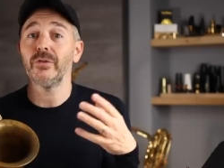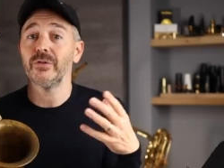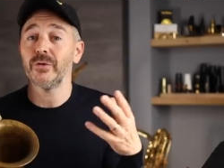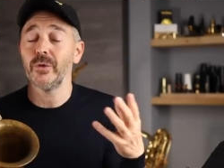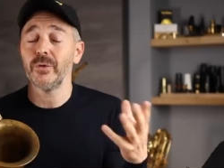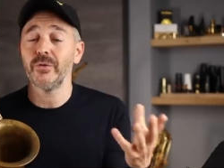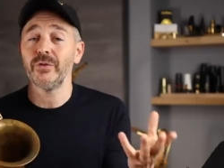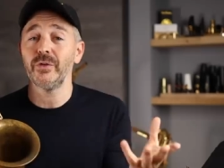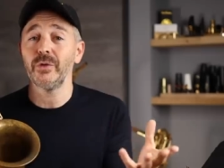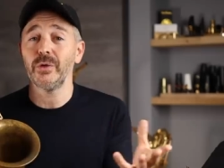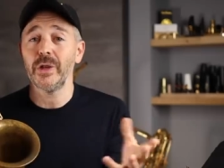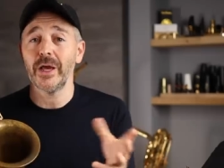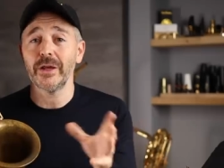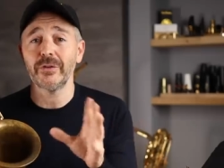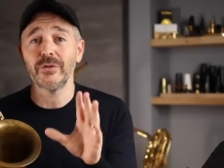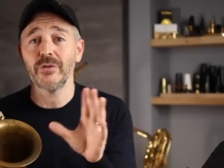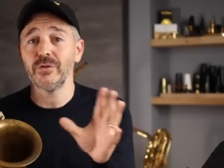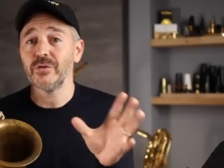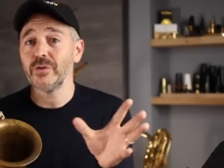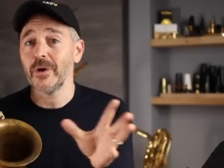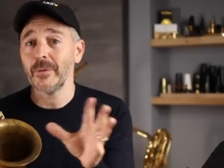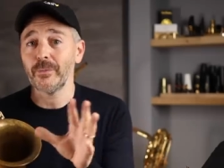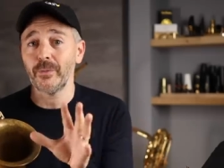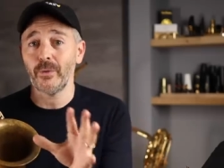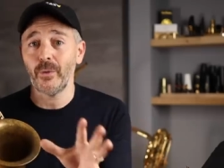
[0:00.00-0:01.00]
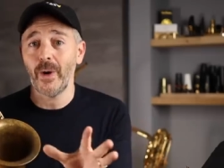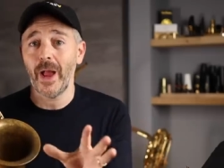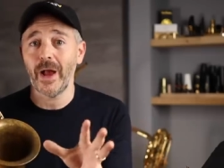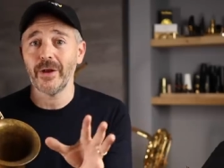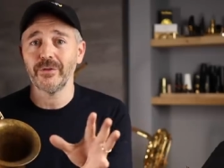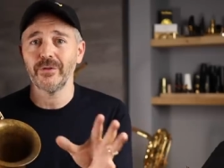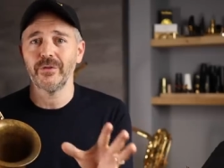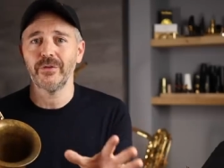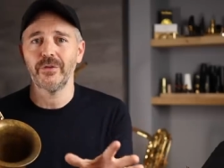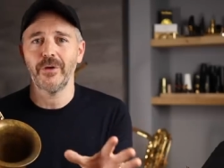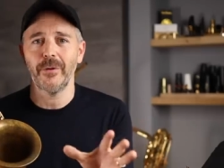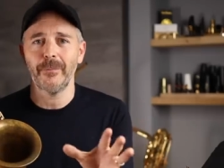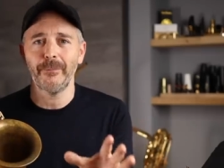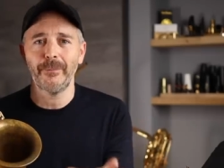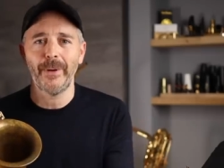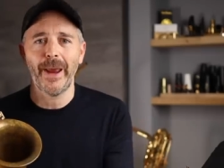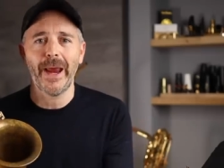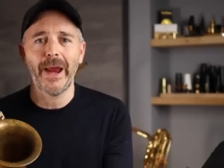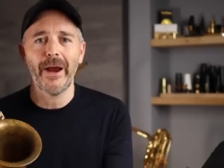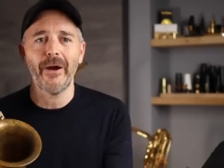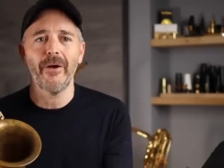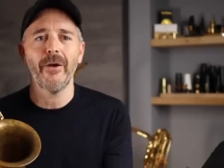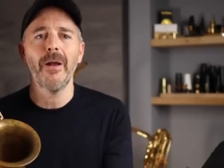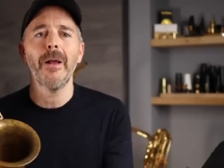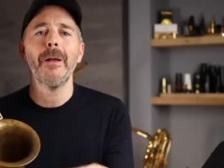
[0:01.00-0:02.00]
So if you'd like to jump around and
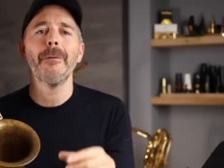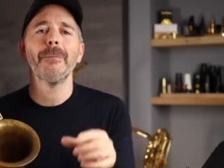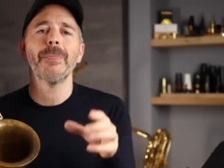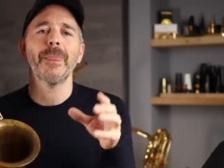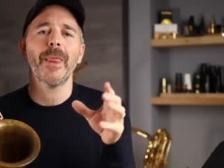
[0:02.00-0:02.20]
compare,